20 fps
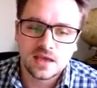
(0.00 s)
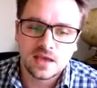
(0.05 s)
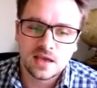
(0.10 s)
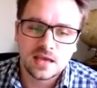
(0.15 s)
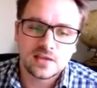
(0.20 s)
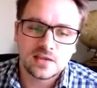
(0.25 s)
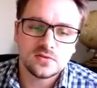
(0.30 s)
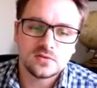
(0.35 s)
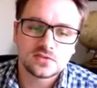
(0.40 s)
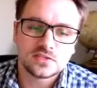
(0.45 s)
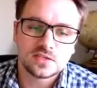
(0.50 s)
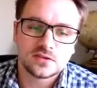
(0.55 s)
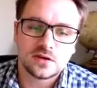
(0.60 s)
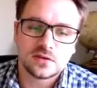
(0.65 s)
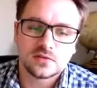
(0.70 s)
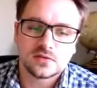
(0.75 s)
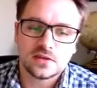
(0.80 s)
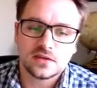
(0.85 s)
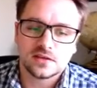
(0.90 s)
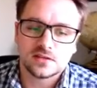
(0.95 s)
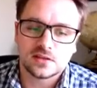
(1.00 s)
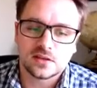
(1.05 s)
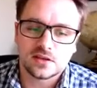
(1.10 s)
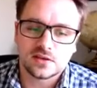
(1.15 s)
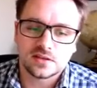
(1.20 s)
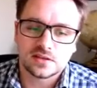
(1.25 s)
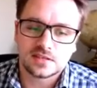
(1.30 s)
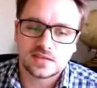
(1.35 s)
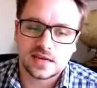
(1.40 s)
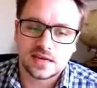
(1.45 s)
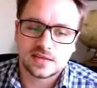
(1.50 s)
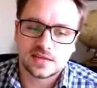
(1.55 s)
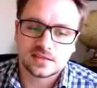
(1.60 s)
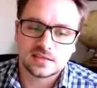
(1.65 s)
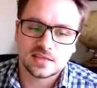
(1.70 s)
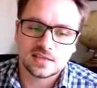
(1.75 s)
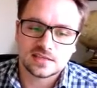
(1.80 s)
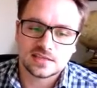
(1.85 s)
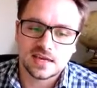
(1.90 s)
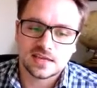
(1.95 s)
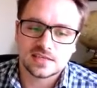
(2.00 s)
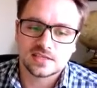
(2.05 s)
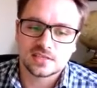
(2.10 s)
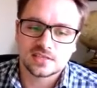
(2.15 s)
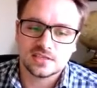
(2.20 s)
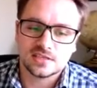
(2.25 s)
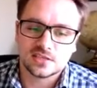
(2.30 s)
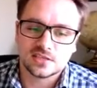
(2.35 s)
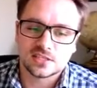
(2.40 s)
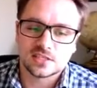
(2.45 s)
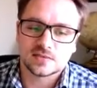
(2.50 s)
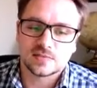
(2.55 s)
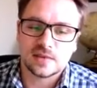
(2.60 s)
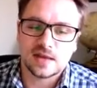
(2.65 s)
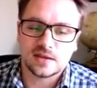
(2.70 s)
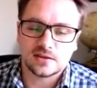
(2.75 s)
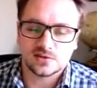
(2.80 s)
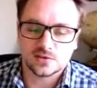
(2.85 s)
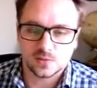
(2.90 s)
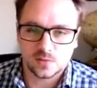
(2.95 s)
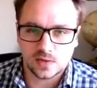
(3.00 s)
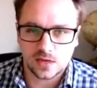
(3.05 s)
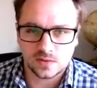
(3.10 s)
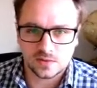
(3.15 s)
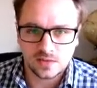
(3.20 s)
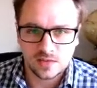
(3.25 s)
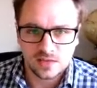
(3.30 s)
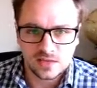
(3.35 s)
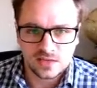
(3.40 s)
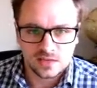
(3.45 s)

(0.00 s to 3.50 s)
and you've also got things like your taste and your smell as well.